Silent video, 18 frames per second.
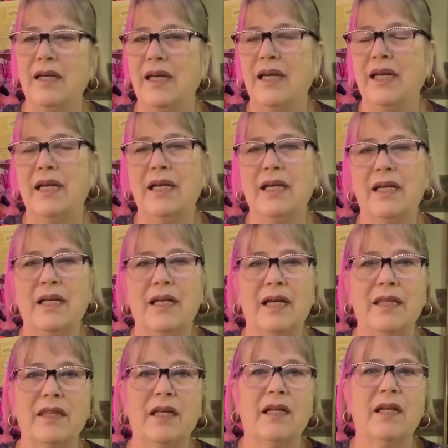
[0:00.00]
and
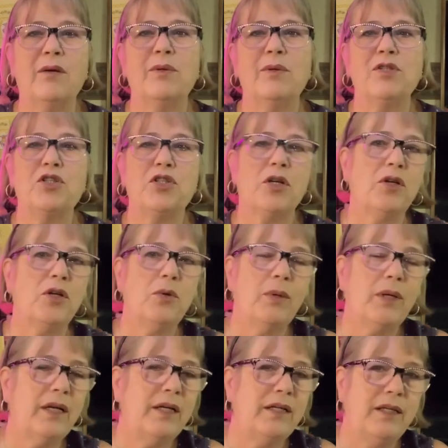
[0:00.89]
I thought I would share
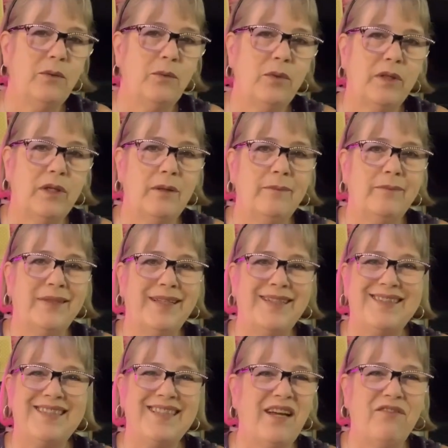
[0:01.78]
you what I did with them.
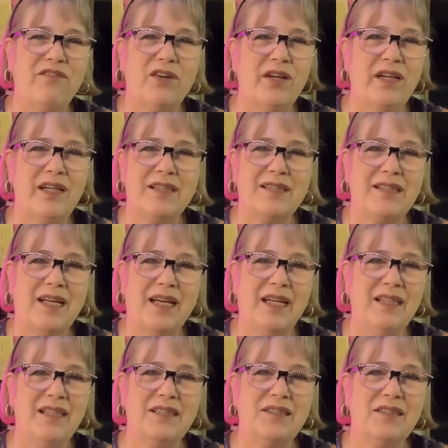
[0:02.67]
That's not very
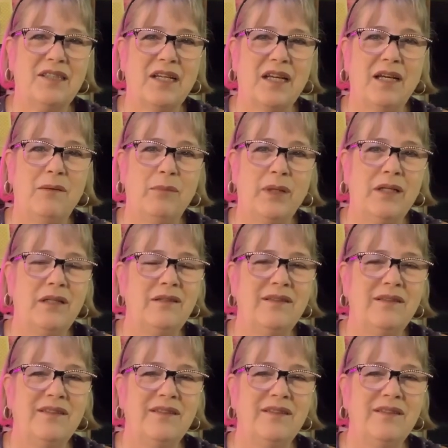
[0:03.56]
exciting this time, but